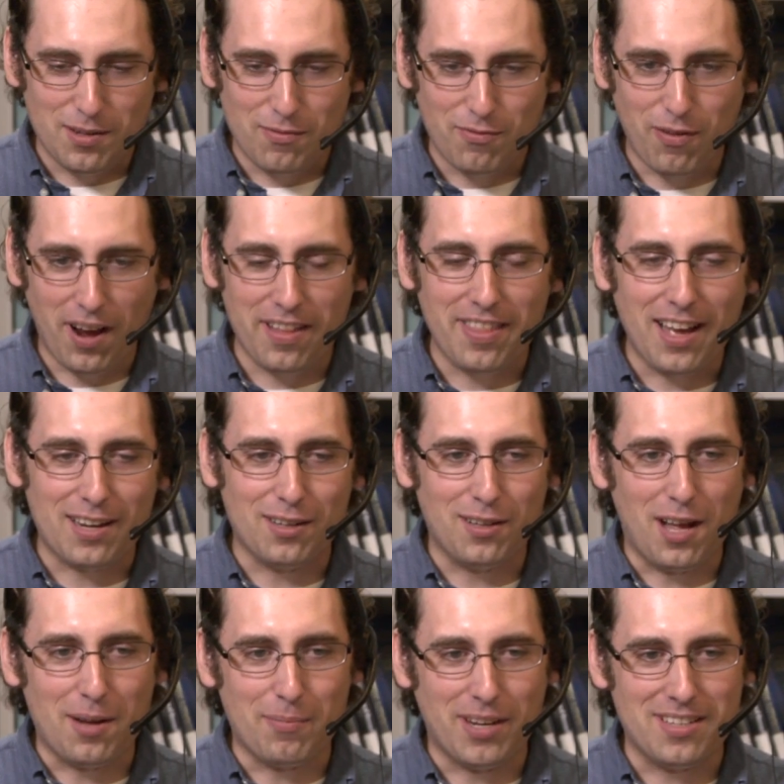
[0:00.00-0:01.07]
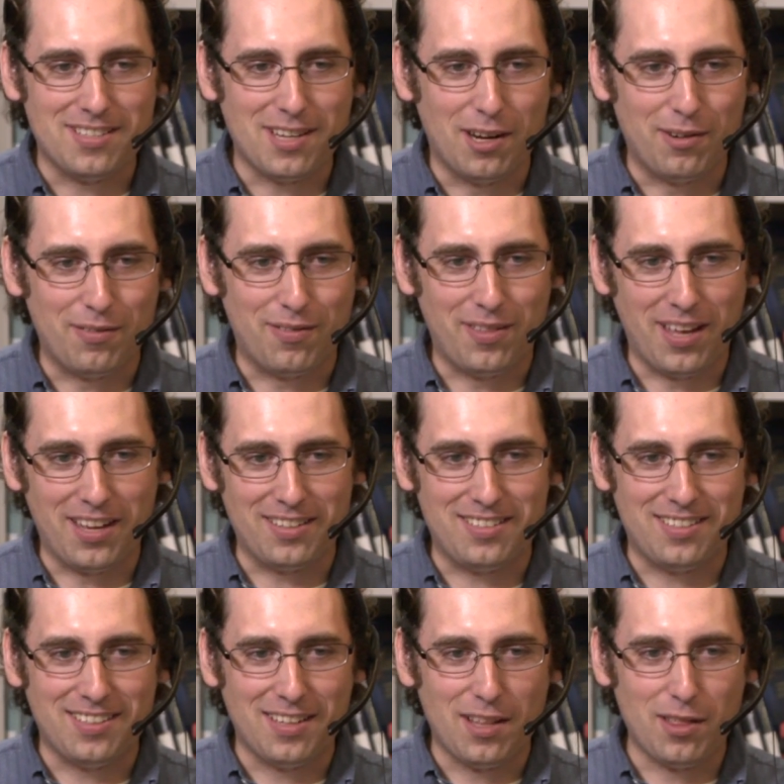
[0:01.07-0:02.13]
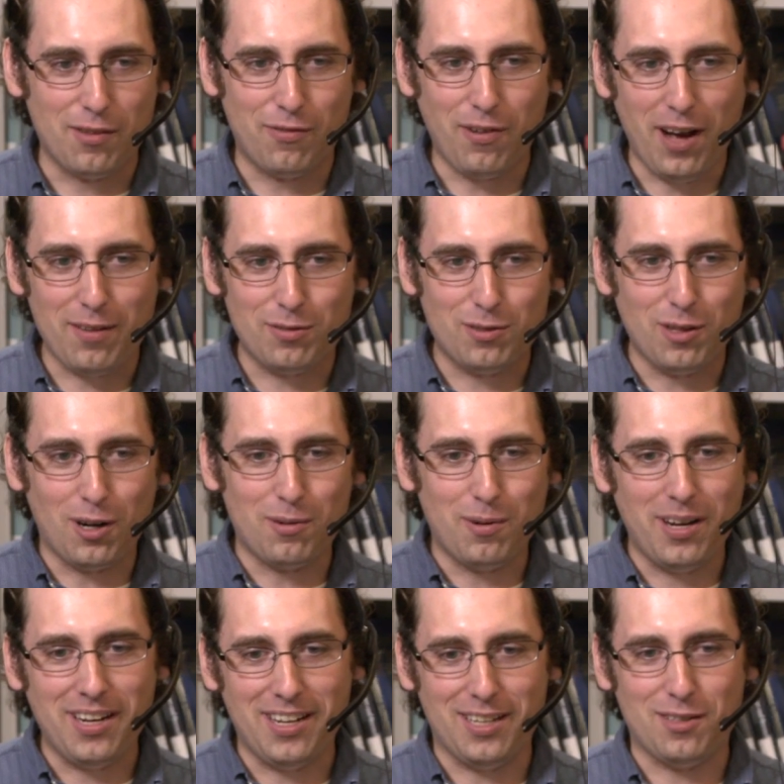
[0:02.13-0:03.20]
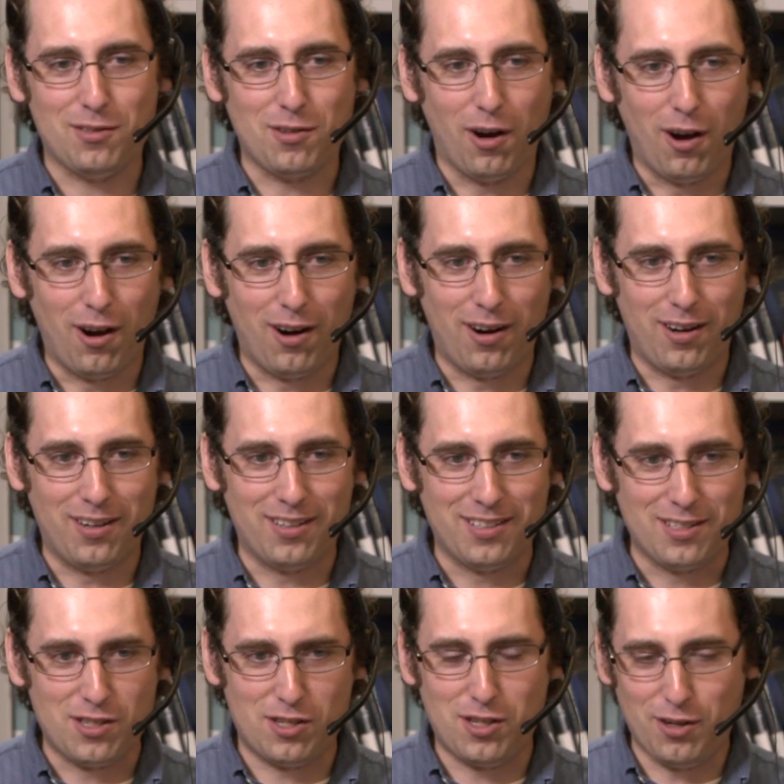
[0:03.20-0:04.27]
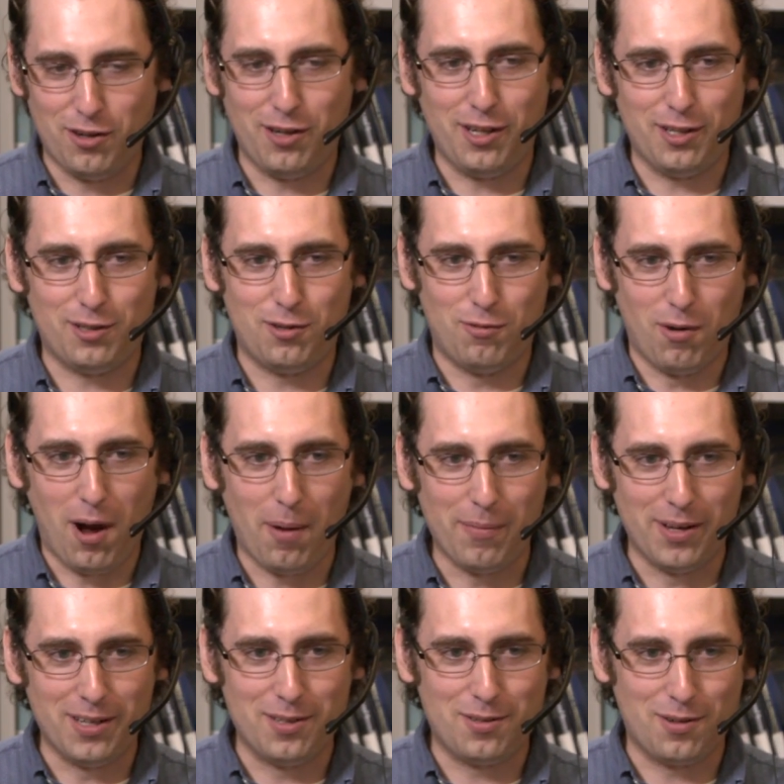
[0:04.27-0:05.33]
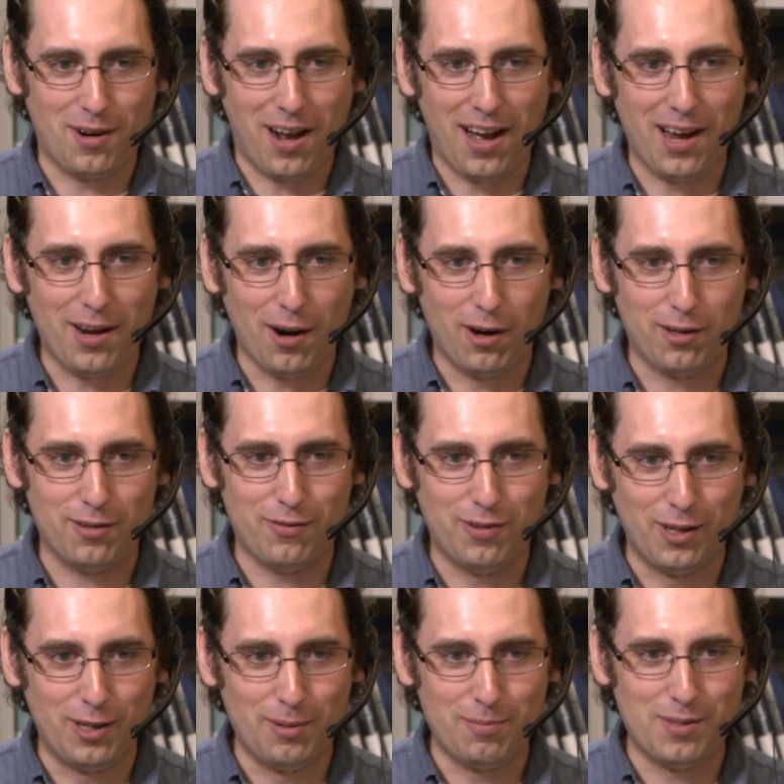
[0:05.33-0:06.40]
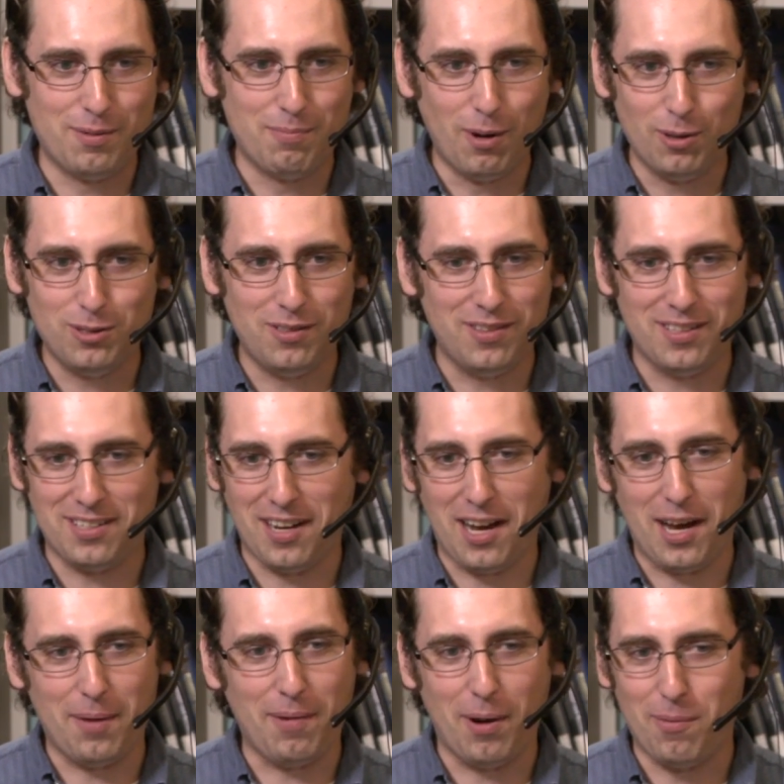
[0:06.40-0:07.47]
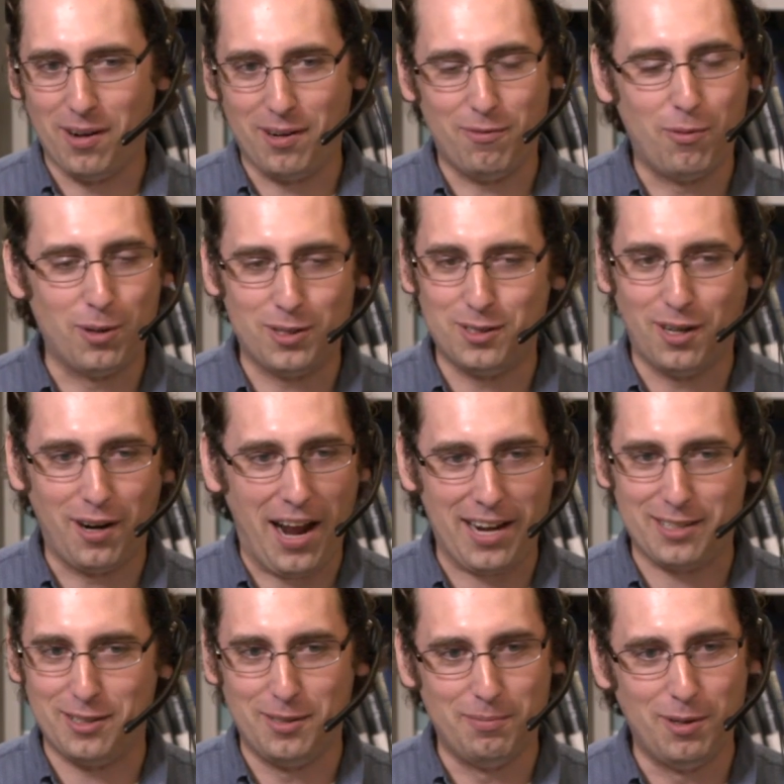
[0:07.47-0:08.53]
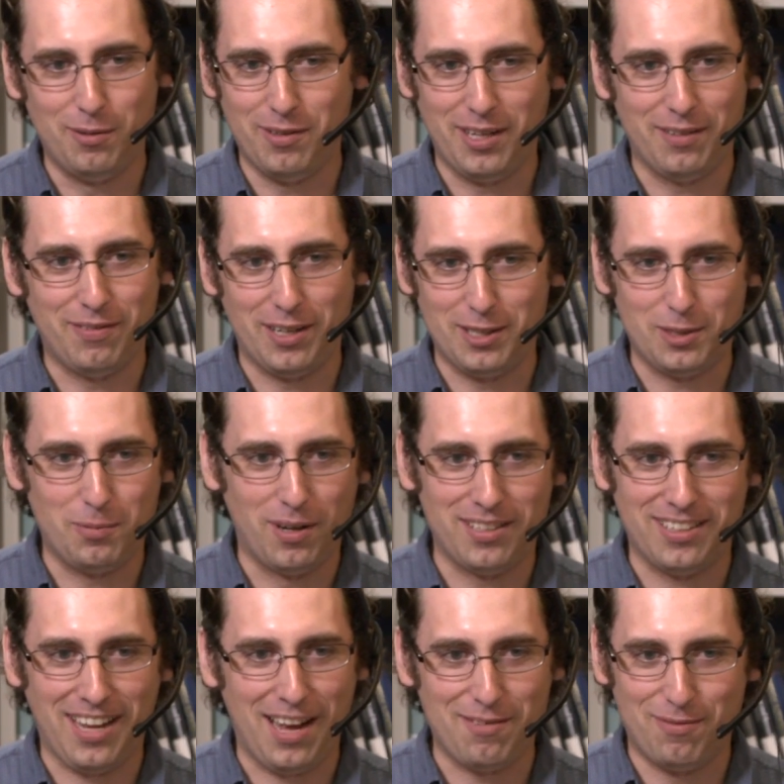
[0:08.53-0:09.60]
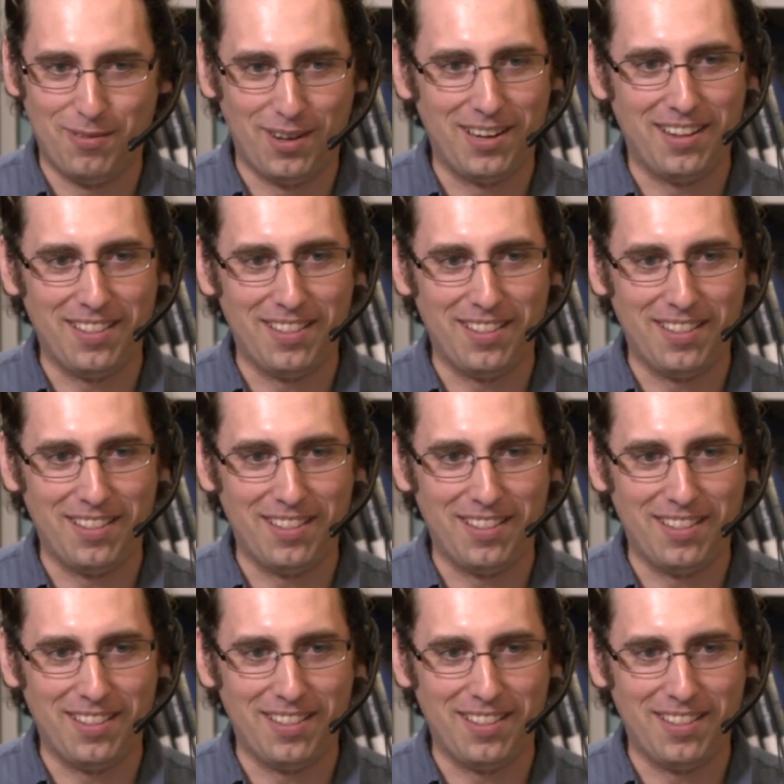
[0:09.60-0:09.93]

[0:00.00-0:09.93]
find that a lot myself, that the 5-star ratings are serious dramas or high art films, and most of the time I want a 4-star action movie if I just want to have fun